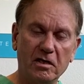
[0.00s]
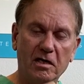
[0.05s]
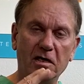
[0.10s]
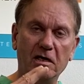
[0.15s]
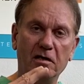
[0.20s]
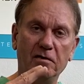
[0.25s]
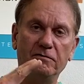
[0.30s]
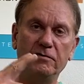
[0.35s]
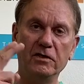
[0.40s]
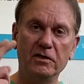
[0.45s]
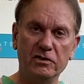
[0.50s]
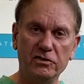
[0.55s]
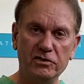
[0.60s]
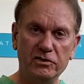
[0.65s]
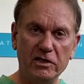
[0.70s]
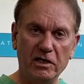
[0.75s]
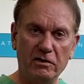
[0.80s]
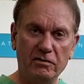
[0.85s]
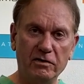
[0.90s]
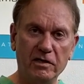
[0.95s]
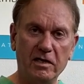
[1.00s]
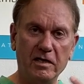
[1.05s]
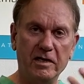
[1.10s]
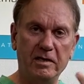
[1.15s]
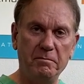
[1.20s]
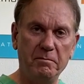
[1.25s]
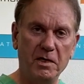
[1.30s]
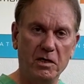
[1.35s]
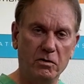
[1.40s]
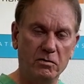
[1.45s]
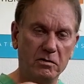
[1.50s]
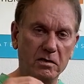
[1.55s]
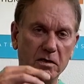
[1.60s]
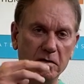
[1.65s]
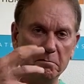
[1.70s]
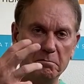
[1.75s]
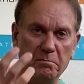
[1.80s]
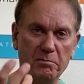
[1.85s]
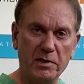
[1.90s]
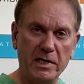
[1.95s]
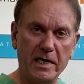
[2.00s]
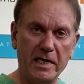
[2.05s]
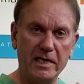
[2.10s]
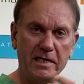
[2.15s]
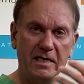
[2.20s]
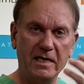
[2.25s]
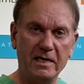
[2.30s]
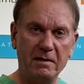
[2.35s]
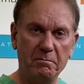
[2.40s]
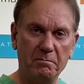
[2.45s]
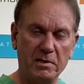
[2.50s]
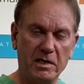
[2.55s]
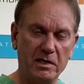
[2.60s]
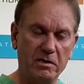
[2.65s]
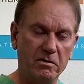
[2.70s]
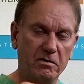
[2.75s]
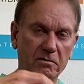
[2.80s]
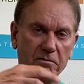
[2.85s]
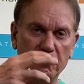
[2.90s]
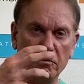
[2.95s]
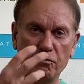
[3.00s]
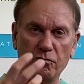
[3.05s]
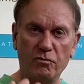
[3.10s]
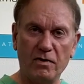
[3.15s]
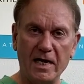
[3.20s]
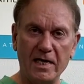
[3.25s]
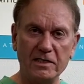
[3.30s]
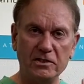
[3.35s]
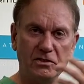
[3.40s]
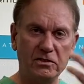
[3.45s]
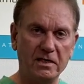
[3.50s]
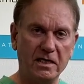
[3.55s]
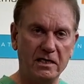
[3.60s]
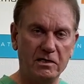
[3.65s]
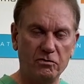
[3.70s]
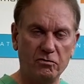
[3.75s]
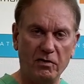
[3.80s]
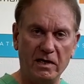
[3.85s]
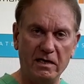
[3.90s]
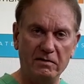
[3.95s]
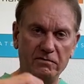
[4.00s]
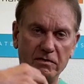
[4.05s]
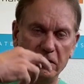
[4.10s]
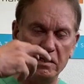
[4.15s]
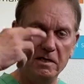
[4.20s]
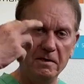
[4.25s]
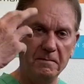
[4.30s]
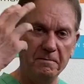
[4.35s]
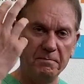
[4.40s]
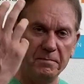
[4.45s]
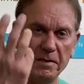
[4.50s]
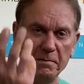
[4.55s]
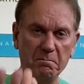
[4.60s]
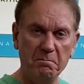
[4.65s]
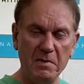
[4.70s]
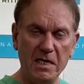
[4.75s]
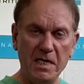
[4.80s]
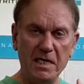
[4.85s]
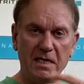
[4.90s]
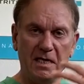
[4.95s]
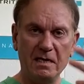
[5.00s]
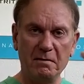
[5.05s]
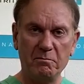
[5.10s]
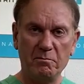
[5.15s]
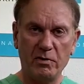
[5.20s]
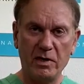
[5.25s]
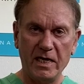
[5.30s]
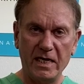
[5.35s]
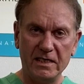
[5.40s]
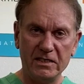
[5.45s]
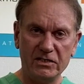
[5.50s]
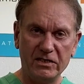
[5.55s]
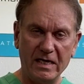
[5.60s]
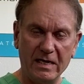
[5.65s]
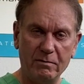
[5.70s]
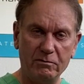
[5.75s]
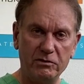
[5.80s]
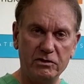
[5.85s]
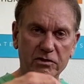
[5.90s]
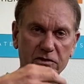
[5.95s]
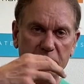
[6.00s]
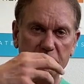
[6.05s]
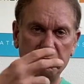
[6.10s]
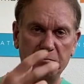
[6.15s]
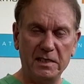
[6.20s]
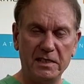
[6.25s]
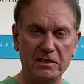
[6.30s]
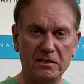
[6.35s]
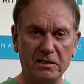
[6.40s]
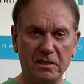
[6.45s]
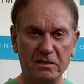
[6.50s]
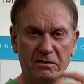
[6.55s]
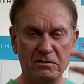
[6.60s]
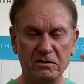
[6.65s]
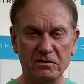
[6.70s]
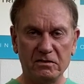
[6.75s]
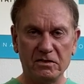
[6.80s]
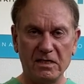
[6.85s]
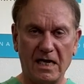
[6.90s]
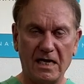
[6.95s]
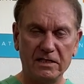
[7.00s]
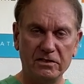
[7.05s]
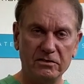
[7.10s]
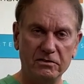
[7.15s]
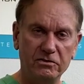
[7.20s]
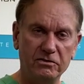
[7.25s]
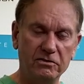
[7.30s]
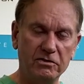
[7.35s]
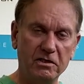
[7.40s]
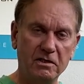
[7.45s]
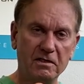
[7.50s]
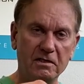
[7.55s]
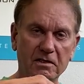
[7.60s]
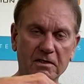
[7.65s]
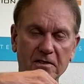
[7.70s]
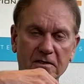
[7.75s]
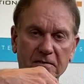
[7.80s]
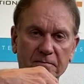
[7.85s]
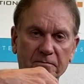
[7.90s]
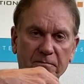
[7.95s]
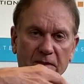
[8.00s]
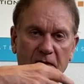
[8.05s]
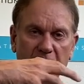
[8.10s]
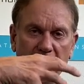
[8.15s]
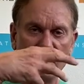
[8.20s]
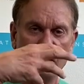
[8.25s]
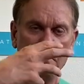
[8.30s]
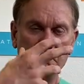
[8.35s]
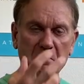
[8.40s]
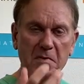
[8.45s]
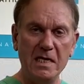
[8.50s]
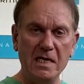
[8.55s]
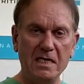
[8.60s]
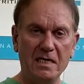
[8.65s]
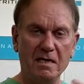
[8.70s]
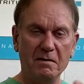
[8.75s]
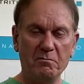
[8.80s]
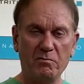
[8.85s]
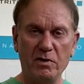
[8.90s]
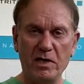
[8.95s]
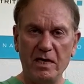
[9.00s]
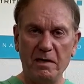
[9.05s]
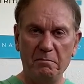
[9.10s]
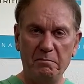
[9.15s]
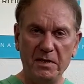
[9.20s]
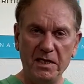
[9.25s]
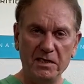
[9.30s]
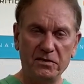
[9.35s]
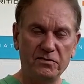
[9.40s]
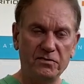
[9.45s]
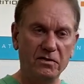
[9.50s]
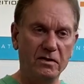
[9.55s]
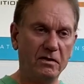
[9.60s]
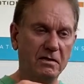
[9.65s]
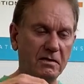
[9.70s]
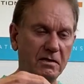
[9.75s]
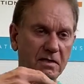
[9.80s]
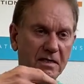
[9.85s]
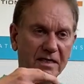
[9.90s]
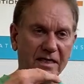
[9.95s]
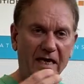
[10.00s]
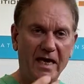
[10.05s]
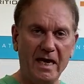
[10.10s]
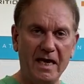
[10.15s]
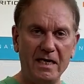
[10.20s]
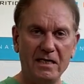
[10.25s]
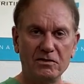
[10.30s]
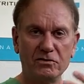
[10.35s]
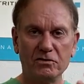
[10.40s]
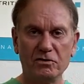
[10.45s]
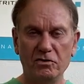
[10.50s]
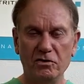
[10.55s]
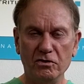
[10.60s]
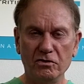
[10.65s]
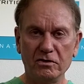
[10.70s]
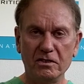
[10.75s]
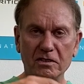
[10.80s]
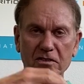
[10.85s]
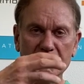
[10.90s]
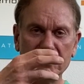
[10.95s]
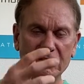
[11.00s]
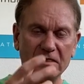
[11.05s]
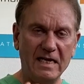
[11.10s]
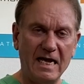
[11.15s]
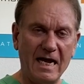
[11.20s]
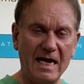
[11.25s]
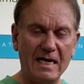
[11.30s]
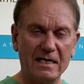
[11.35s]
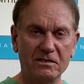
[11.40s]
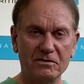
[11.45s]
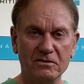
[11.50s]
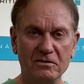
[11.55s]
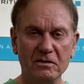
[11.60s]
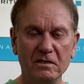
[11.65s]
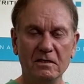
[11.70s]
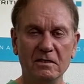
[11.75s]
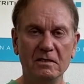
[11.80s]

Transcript: of cereal and milk, bread and butter, rice and gravy, meat and bread, sandwiches, biscuits and sausage, meat and bread, pizza, cakes, cookies, snacks.